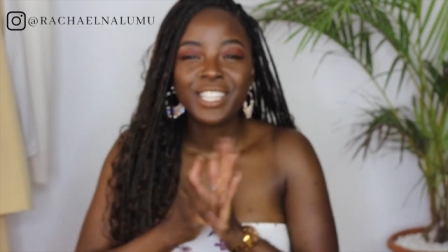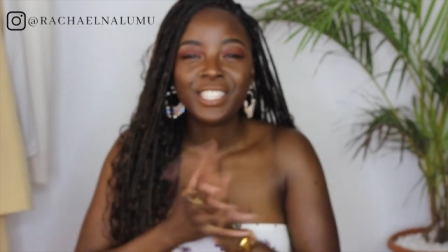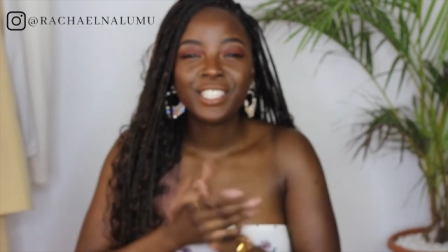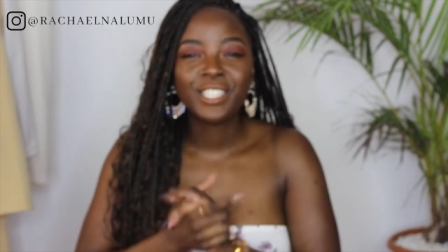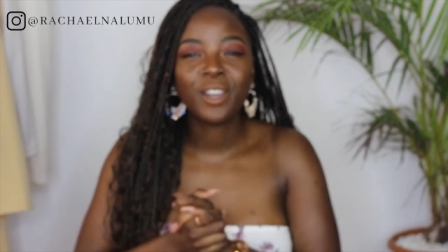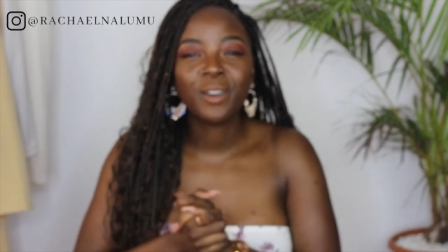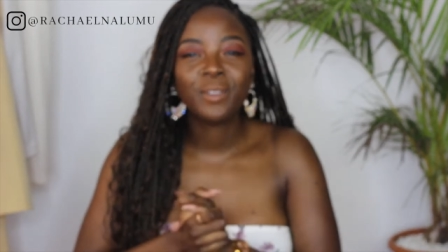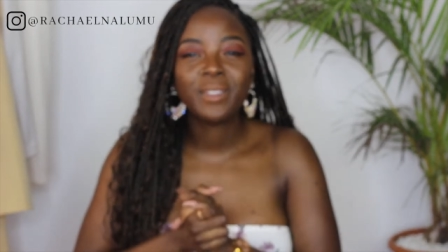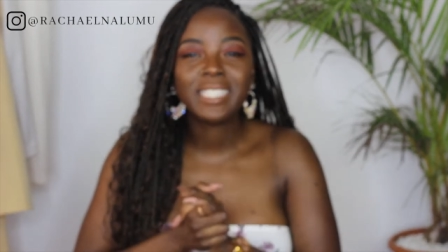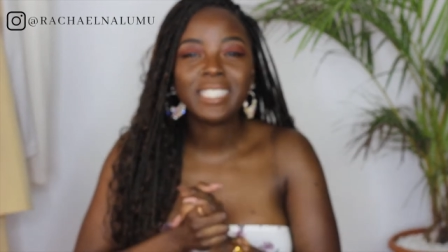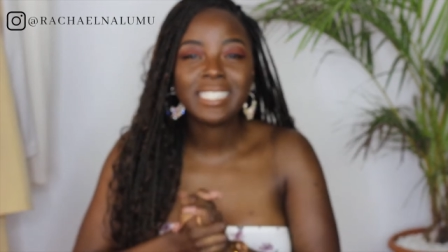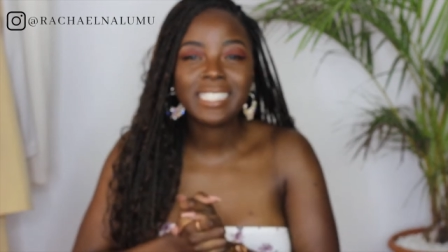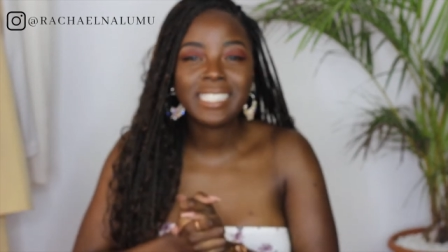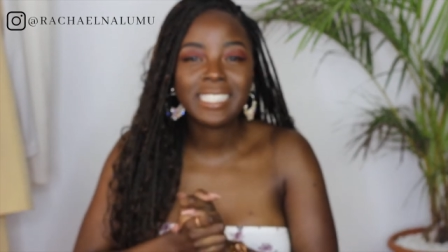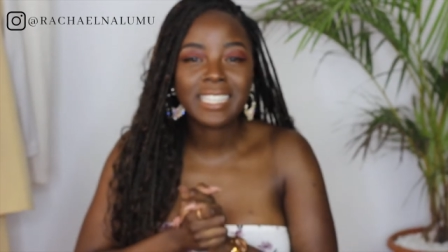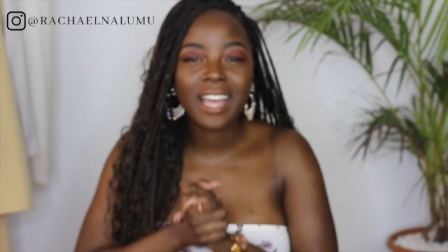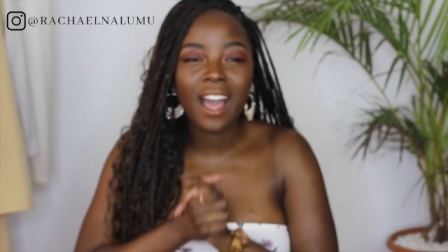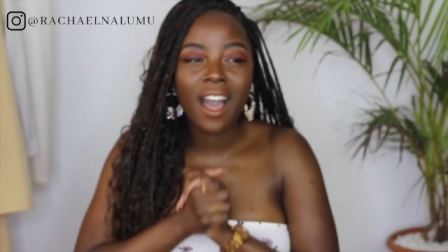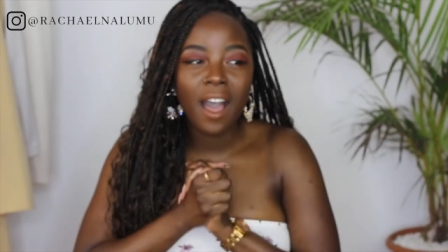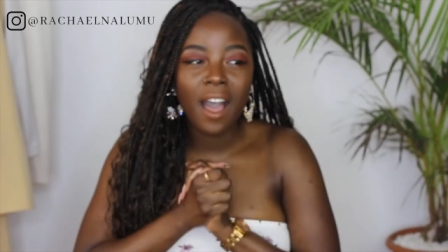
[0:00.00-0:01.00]
So this
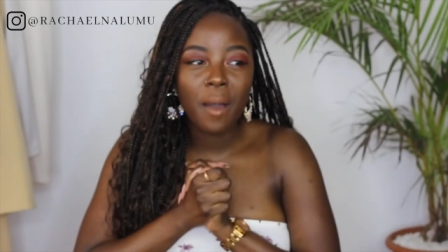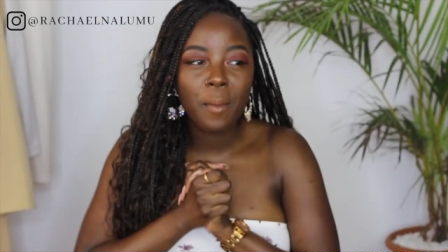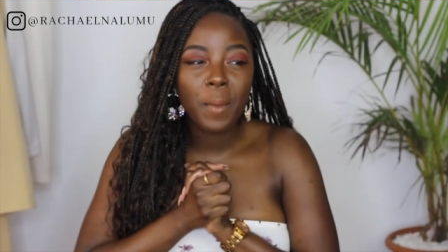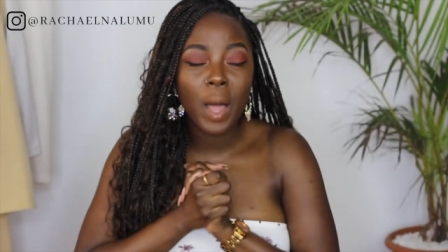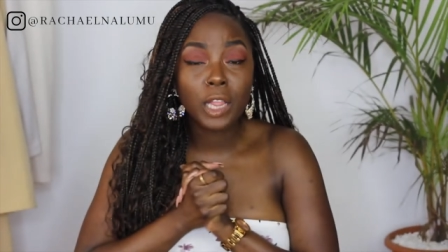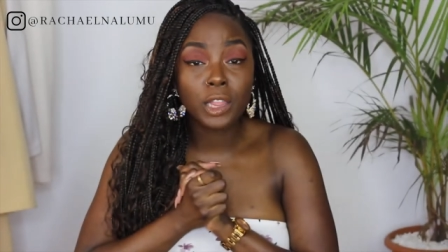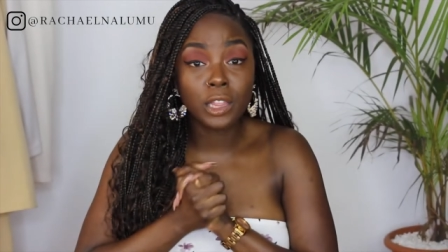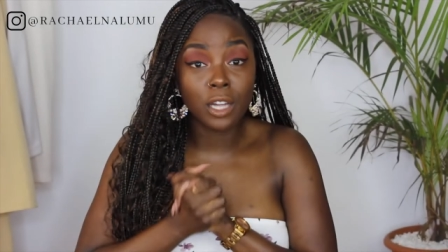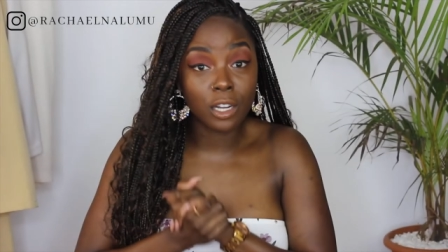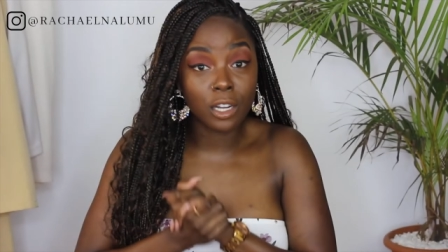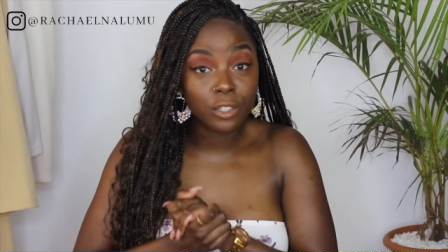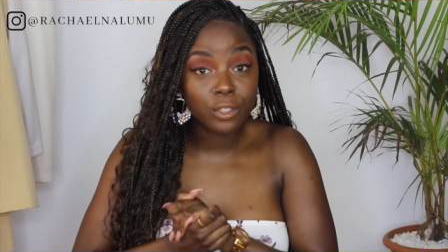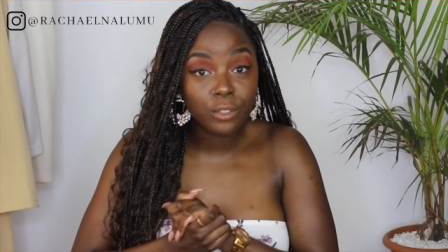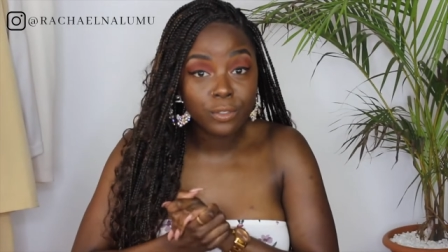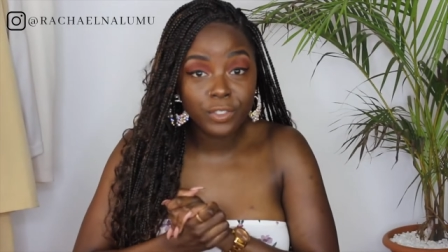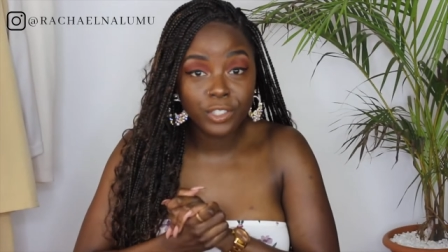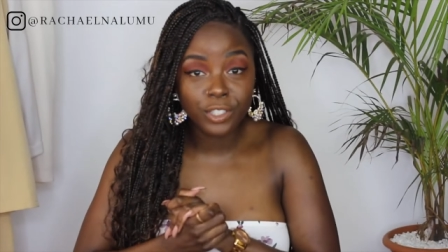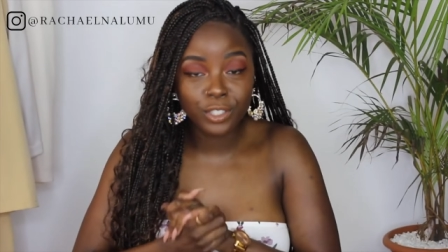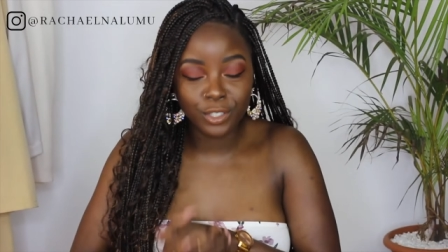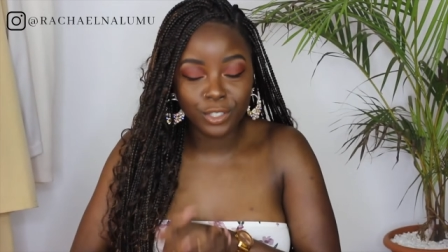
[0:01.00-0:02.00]
is um, a long
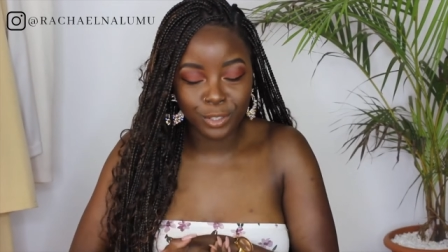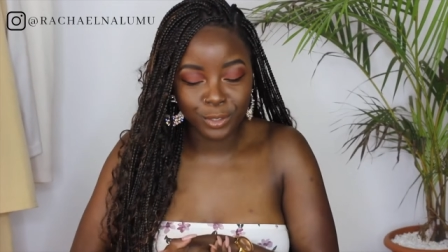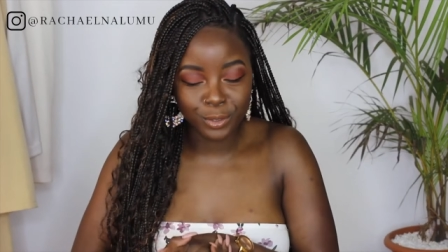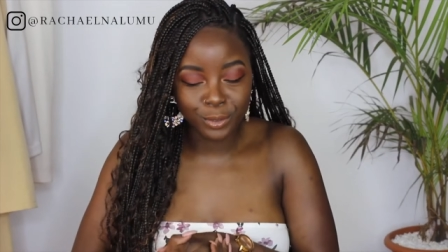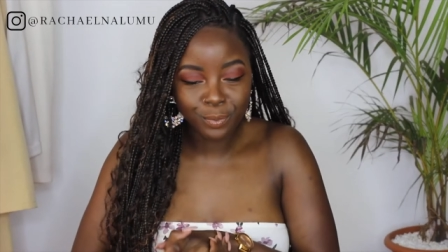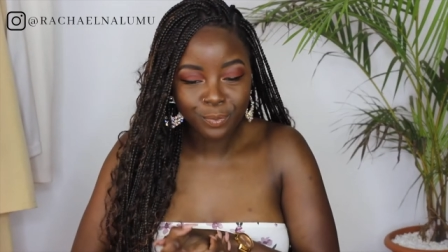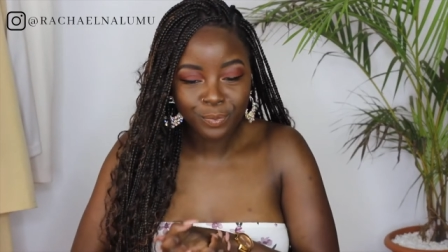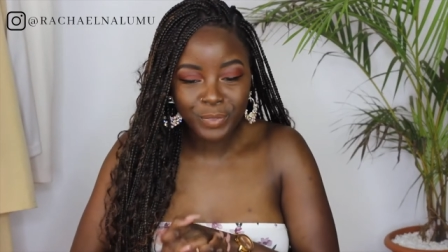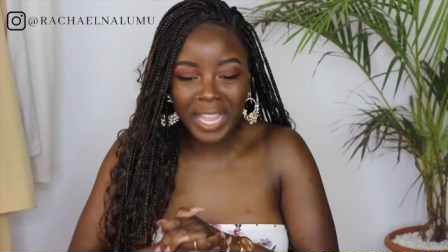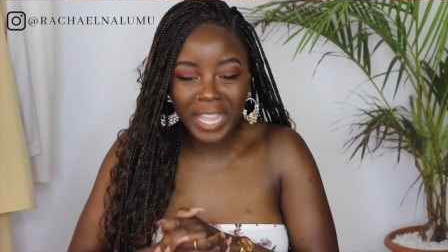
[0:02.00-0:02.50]
overdue